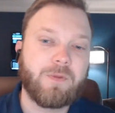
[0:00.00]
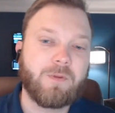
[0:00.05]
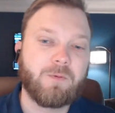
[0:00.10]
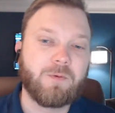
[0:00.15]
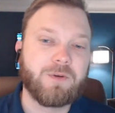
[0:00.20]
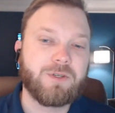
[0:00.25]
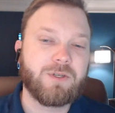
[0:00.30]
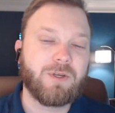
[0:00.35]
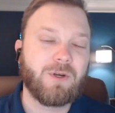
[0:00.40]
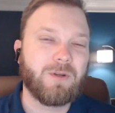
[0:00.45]

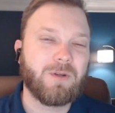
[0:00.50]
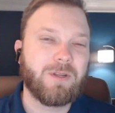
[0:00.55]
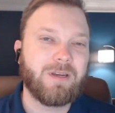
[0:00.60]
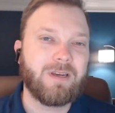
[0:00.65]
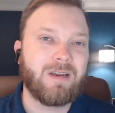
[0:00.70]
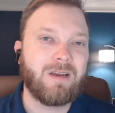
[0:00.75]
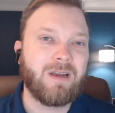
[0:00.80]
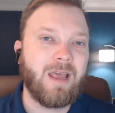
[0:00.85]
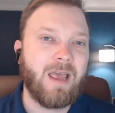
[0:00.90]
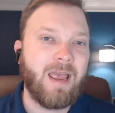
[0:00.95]

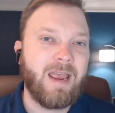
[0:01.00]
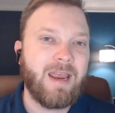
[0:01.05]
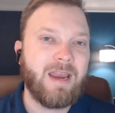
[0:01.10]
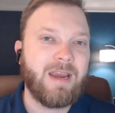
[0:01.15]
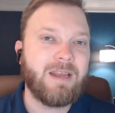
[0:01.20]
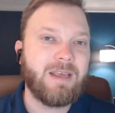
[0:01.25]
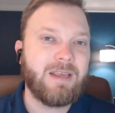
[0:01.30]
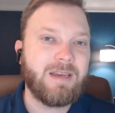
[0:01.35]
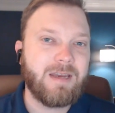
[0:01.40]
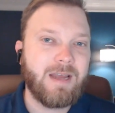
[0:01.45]
resulted in
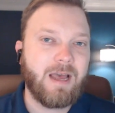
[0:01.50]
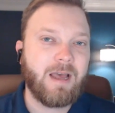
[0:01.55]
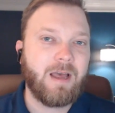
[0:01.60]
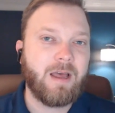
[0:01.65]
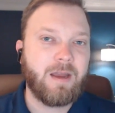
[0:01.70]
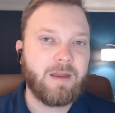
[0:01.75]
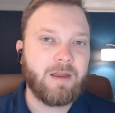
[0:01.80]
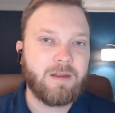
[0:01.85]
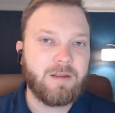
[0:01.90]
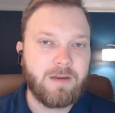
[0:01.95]

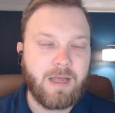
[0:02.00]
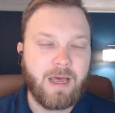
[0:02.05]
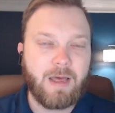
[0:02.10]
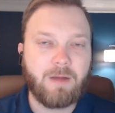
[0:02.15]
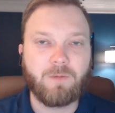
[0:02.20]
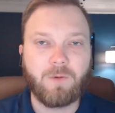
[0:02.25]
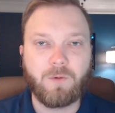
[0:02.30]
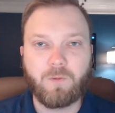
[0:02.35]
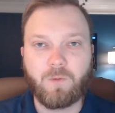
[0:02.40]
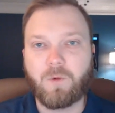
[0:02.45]
89
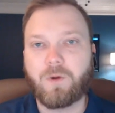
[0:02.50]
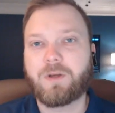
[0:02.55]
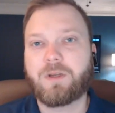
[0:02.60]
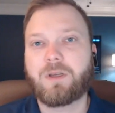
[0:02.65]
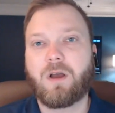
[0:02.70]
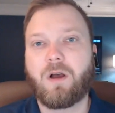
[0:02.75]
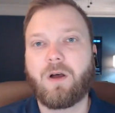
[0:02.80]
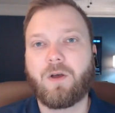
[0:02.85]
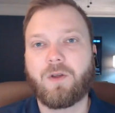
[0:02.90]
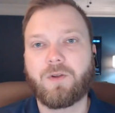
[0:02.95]
911
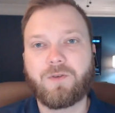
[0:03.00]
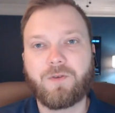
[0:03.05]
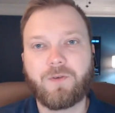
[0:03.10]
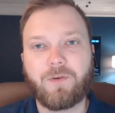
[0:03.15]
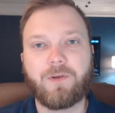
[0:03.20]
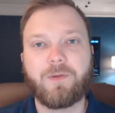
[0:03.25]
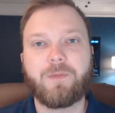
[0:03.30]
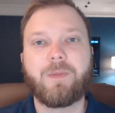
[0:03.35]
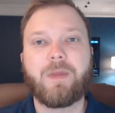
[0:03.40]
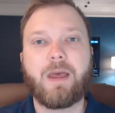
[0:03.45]
calls
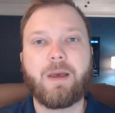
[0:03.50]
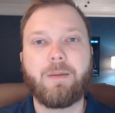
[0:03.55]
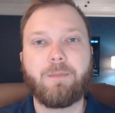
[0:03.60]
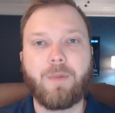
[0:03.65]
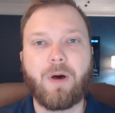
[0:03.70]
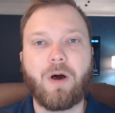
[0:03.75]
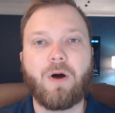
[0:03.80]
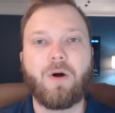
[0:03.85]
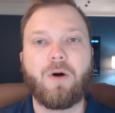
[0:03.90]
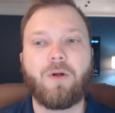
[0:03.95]
from that
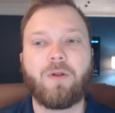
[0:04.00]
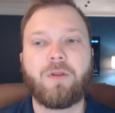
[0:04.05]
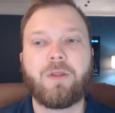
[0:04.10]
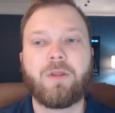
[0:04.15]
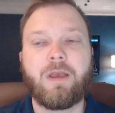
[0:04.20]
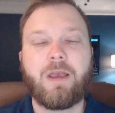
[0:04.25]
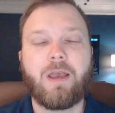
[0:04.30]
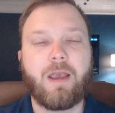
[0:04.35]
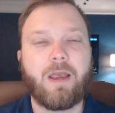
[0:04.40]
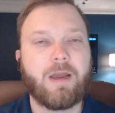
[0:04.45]
mall
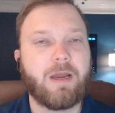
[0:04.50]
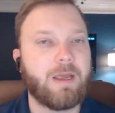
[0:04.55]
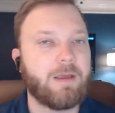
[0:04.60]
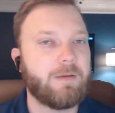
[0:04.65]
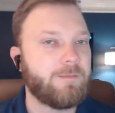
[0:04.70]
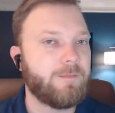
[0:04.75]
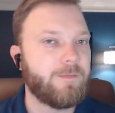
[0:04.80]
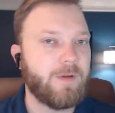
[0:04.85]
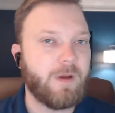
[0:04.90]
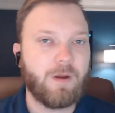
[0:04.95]
in a
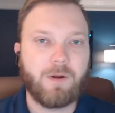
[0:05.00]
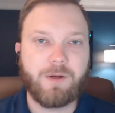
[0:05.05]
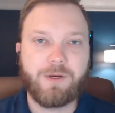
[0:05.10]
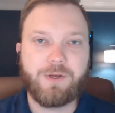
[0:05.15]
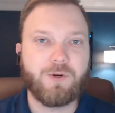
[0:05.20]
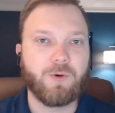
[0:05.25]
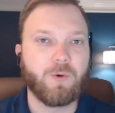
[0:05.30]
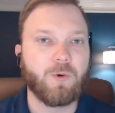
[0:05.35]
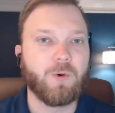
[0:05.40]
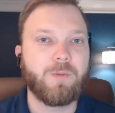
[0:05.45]
very
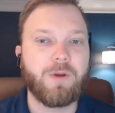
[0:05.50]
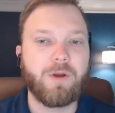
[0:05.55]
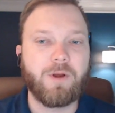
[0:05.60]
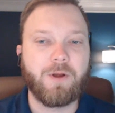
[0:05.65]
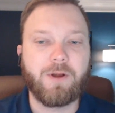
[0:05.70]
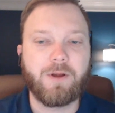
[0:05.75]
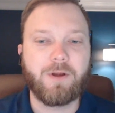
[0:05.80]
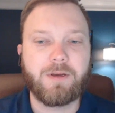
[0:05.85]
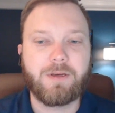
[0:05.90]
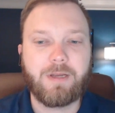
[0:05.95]
short
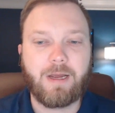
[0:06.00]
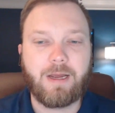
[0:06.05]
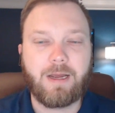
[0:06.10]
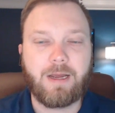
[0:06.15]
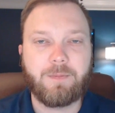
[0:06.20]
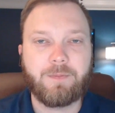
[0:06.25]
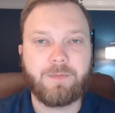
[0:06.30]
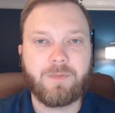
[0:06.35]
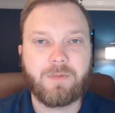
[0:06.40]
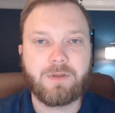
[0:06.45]
period of
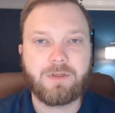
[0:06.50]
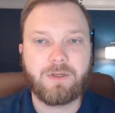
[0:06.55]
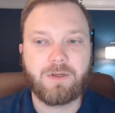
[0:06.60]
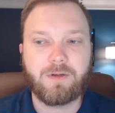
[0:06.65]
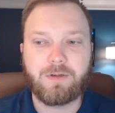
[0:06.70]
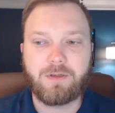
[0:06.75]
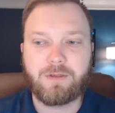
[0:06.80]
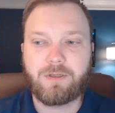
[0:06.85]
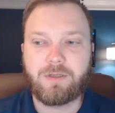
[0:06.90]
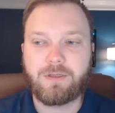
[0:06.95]
time.
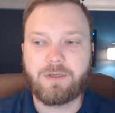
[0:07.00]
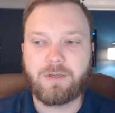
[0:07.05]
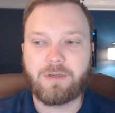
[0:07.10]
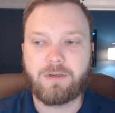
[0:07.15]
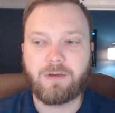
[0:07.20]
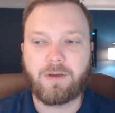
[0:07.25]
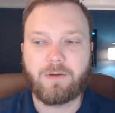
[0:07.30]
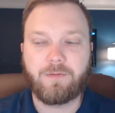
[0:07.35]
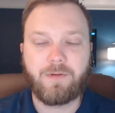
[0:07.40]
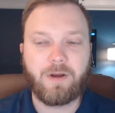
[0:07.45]
So in just
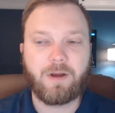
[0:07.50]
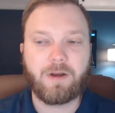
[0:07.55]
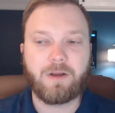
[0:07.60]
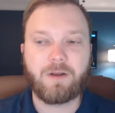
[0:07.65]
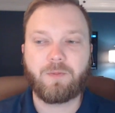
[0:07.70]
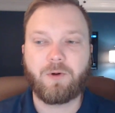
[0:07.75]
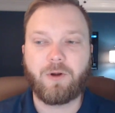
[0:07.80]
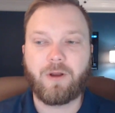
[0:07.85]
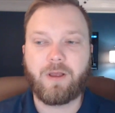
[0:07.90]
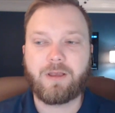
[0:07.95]
a very
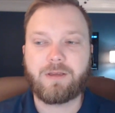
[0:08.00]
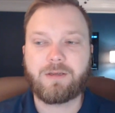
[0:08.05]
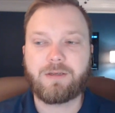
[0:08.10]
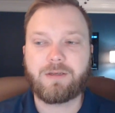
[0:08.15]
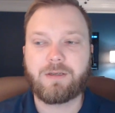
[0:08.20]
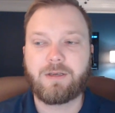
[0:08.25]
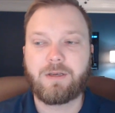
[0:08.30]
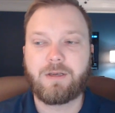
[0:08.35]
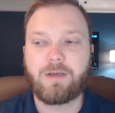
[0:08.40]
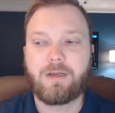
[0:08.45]

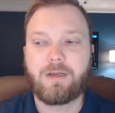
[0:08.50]
compressed